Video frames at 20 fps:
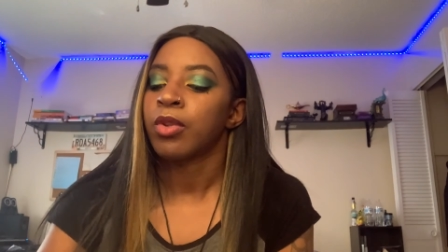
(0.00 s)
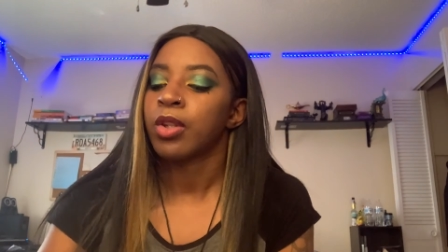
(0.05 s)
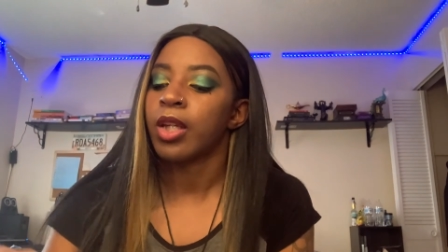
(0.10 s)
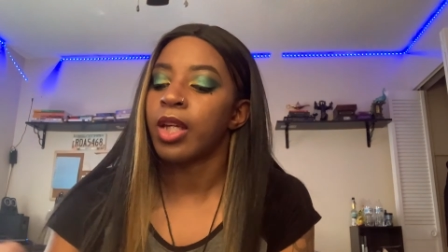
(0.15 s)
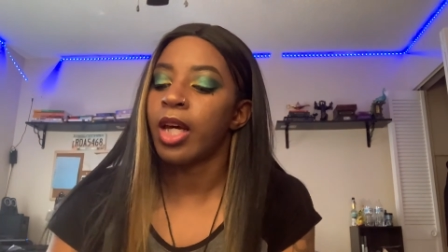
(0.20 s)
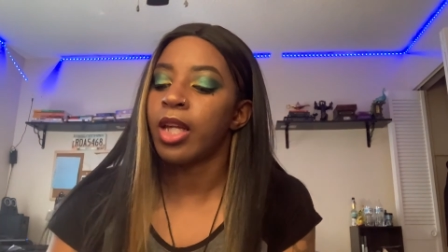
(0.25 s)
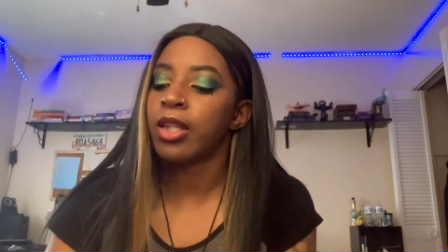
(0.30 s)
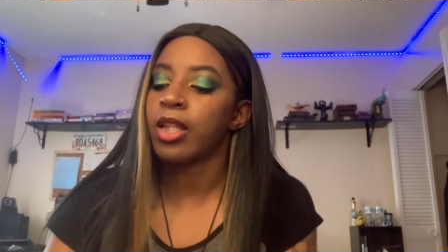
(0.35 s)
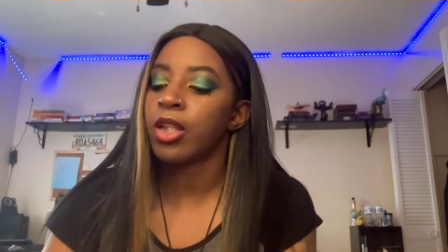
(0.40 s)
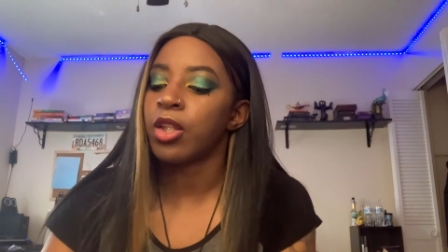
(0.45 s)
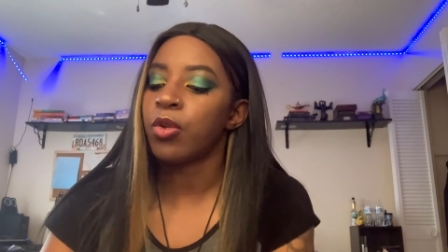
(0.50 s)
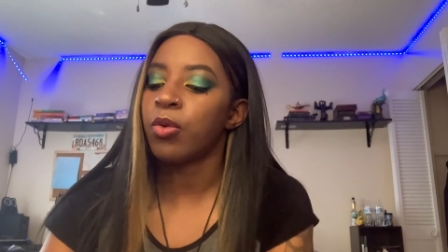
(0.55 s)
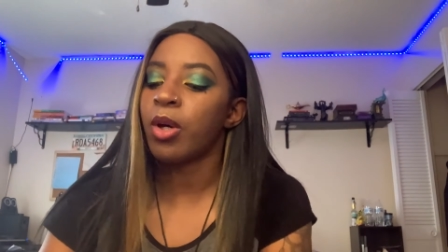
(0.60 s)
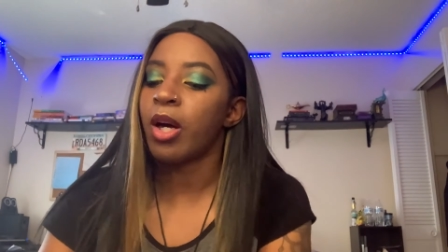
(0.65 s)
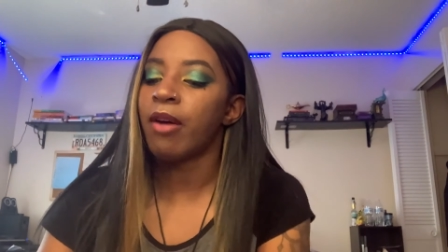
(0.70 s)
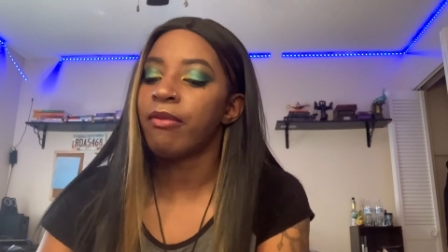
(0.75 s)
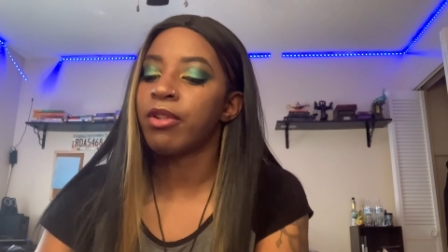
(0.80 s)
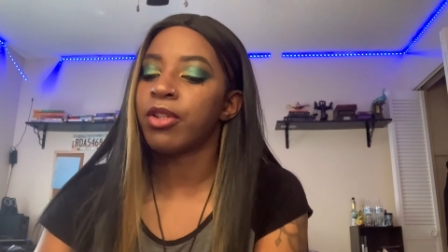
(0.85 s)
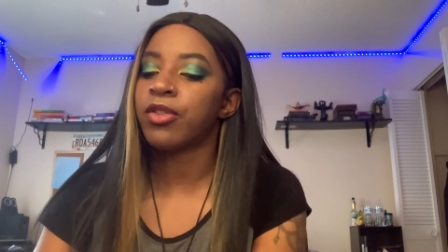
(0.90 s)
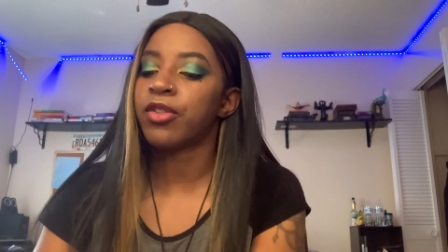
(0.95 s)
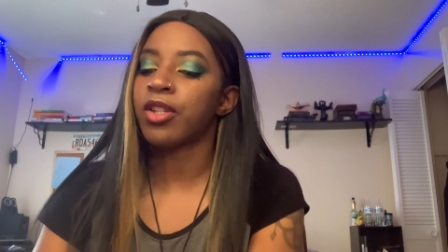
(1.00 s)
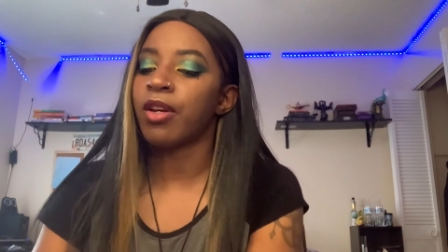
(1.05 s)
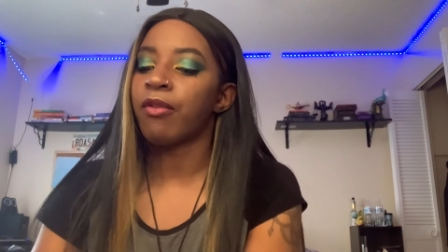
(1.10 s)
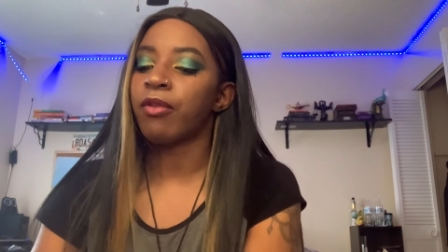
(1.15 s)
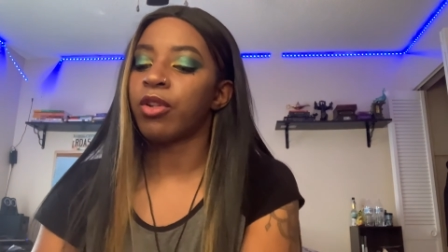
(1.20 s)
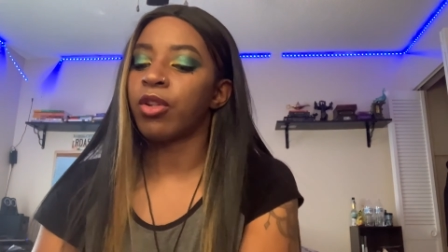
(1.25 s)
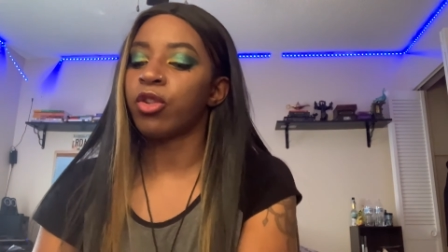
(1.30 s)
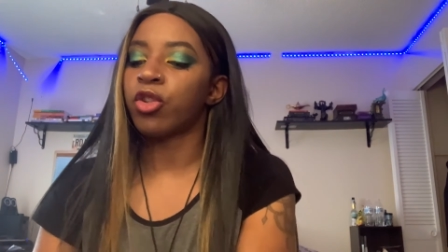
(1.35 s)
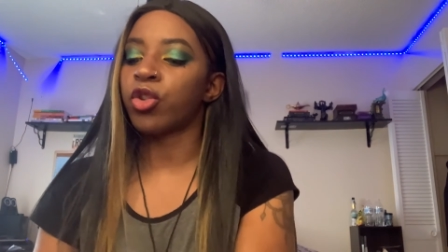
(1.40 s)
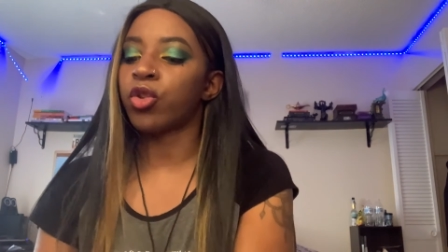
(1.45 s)
And then you have the
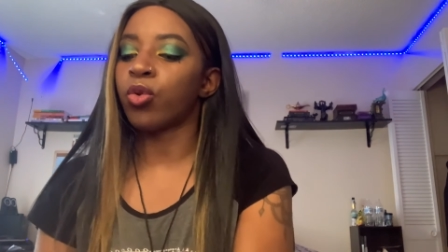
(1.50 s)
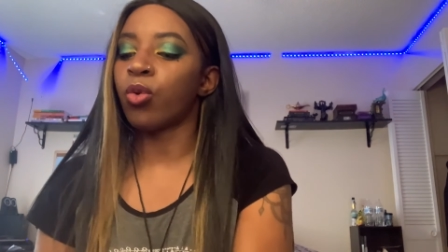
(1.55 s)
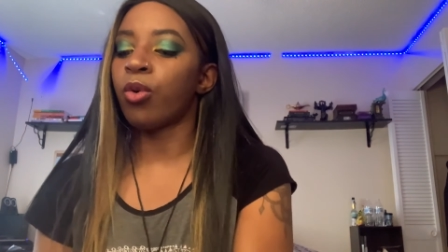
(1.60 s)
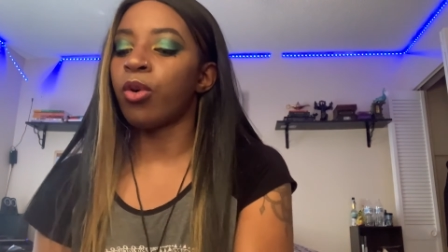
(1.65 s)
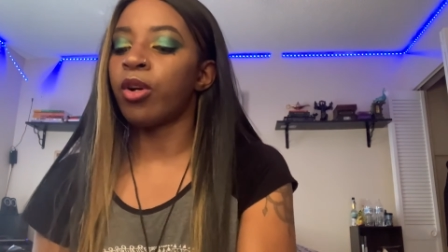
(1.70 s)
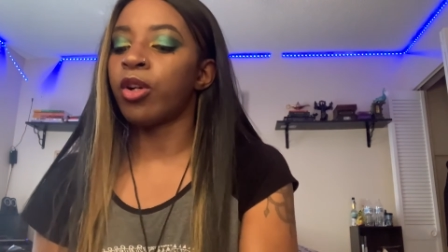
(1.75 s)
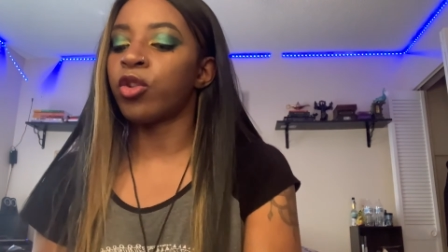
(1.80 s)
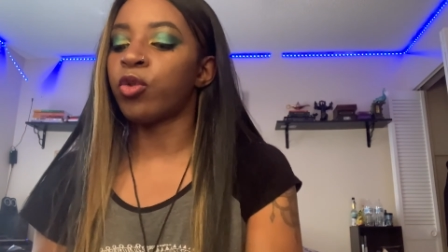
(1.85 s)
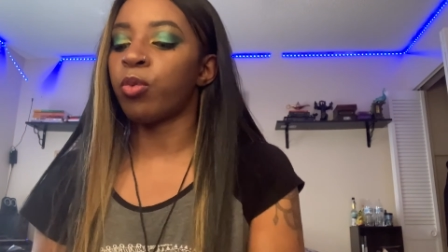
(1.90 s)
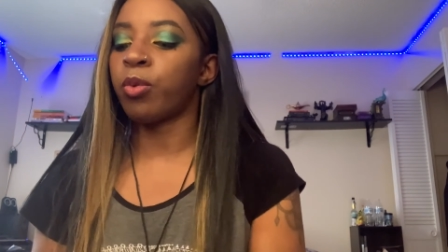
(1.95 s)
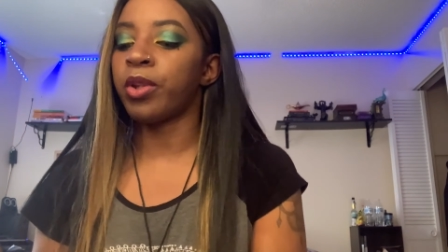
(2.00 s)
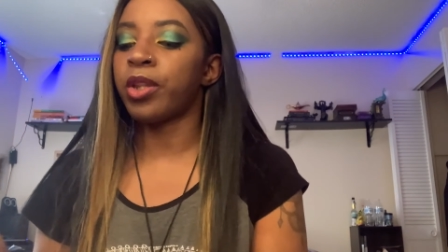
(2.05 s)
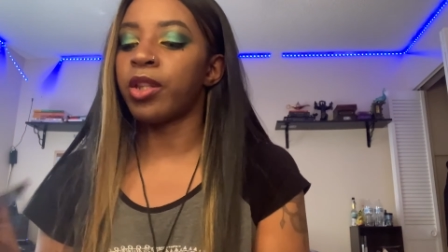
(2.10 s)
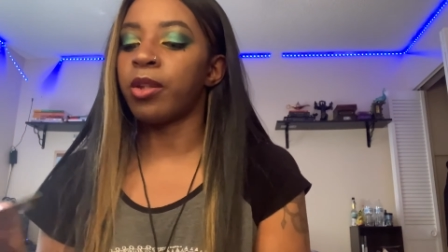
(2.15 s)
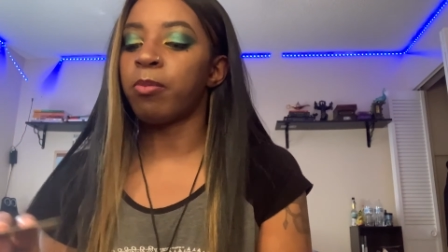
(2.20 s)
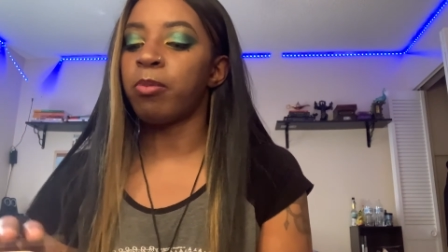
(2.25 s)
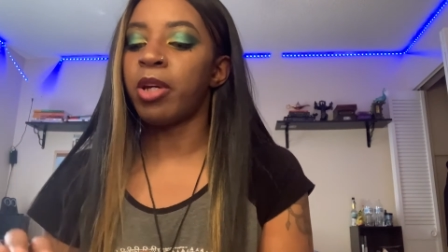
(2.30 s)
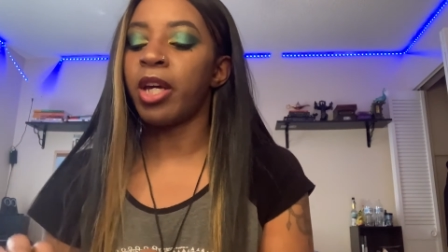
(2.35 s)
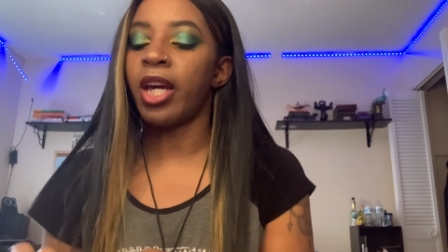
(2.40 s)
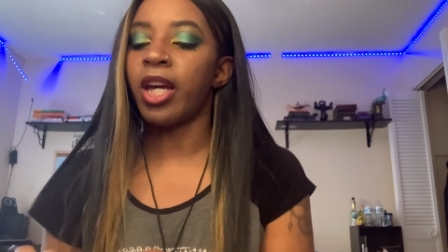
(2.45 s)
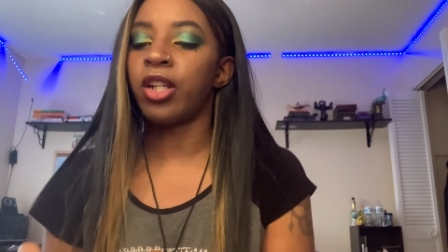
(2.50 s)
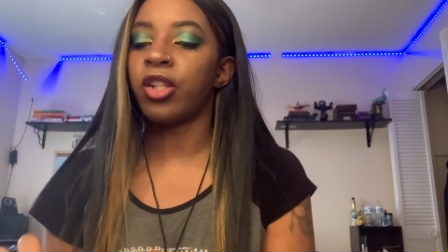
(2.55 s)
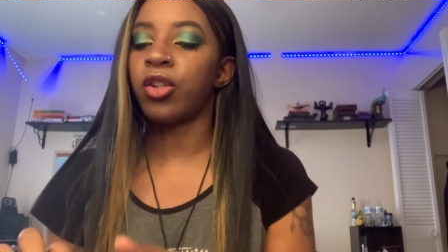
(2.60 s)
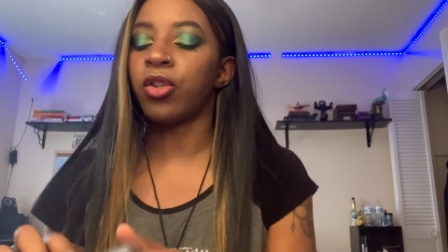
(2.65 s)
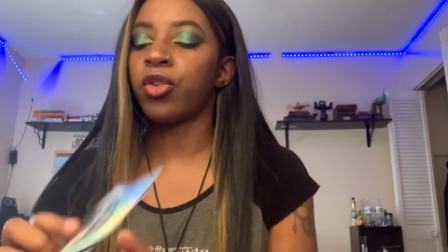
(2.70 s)
Seven of Swords with the Page of